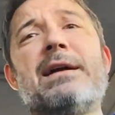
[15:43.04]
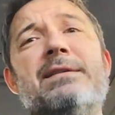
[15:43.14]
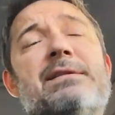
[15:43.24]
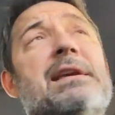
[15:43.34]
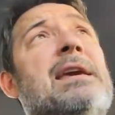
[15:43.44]
I
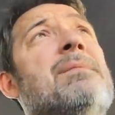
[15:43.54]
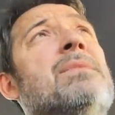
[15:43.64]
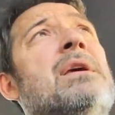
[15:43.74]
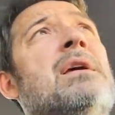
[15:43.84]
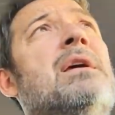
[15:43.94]
could see.
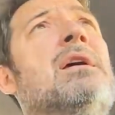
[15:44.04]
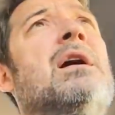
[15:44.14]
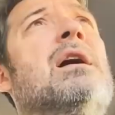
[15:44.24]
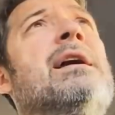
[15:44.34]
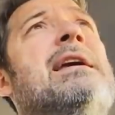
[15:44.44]

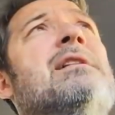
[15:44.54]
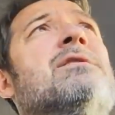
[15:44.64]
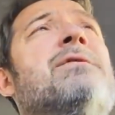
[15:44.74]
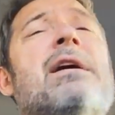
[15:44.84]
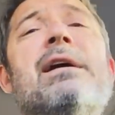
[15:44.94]
Uh, he
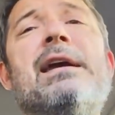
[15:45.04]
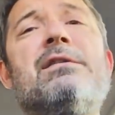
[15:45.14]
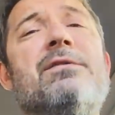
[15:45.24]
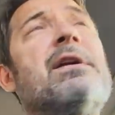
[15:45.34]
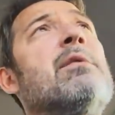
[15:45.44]
is very,
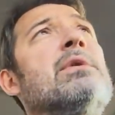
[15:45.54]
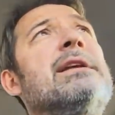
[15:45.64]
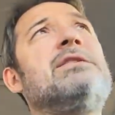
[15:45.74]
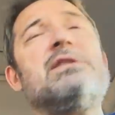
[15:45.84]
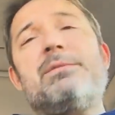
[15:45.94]
he's a very
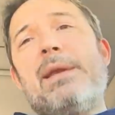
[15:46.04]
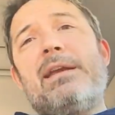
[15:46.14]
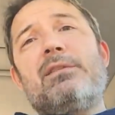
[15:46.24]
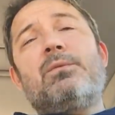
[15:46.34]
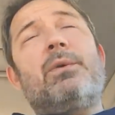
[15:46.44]
religious
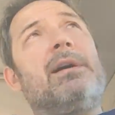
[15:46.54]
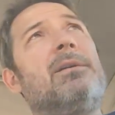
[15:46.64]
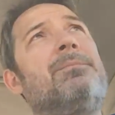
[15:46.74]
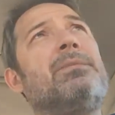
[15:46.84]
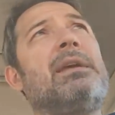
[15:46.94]
man as
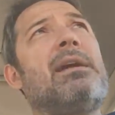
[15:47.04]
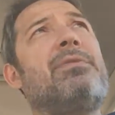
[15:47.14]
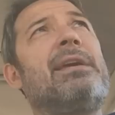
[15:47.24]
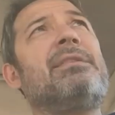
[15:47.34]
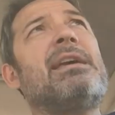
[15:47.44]
well. And I
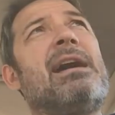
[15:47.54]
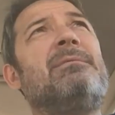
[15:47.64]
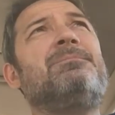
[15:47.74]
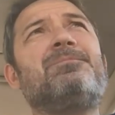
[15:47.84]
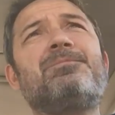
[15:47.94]
think that,